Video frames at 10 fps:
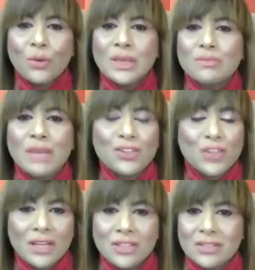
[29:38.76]
always make
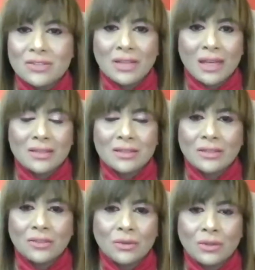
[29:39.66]
changes to that.
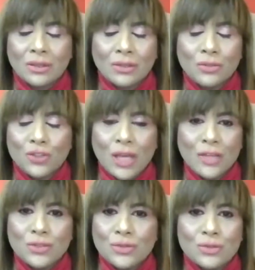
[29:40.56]
You know, you
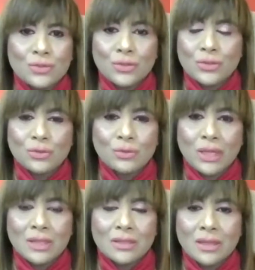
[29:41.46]
change it to suit you
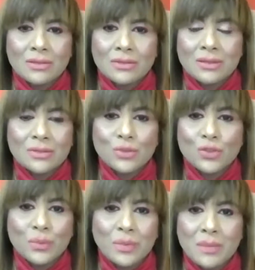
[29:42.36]
and suit
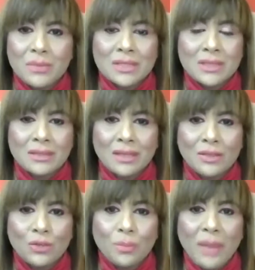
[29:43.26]
your purpose
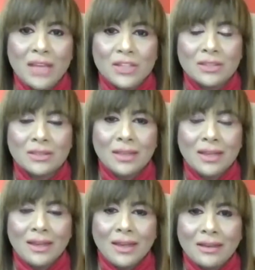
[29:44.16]
and your passion,
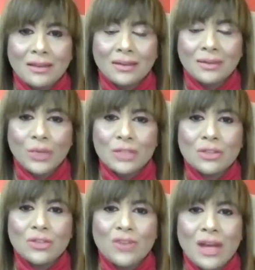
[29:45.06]
what's
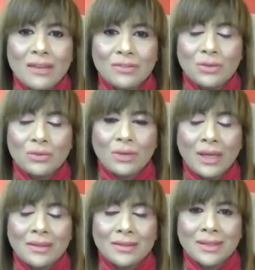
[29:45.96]
going to drive you.
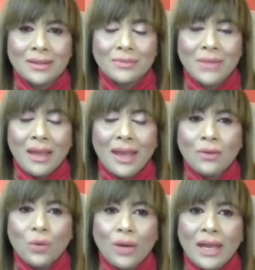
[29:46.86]
And
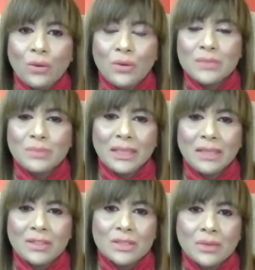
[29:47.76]
I always
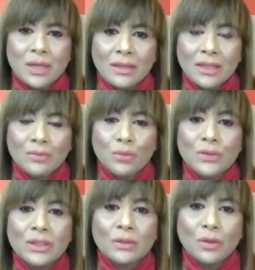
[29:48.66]
believe as well in
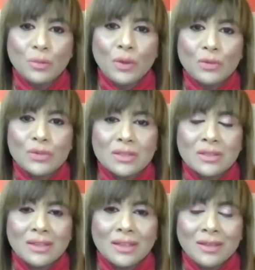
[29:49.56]
moving the
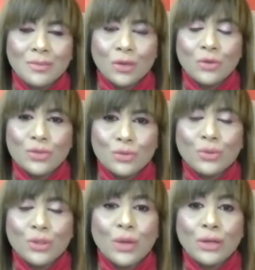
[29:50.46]
goalposts, because you
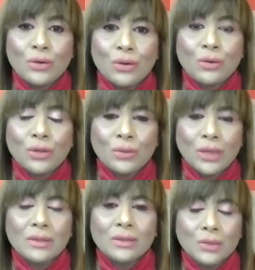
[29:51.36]
want to grow, you
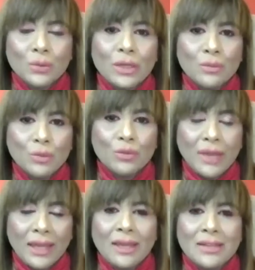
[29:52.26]
want to move
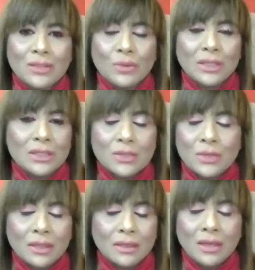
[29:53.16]
ahead, you just
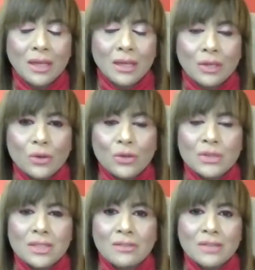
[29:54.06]
want to grow
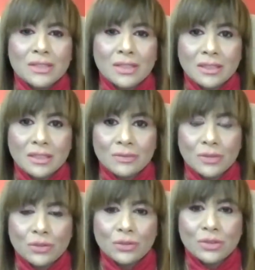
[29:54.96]
yourself as an
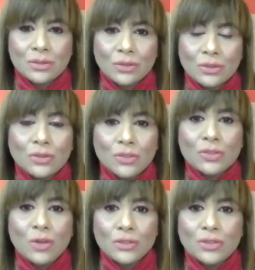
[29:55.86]
individual. So you
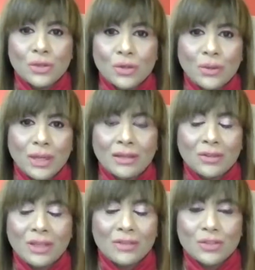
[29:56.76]
just continue growing,
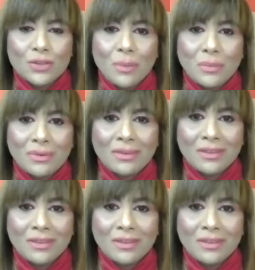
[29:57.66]
you never stop.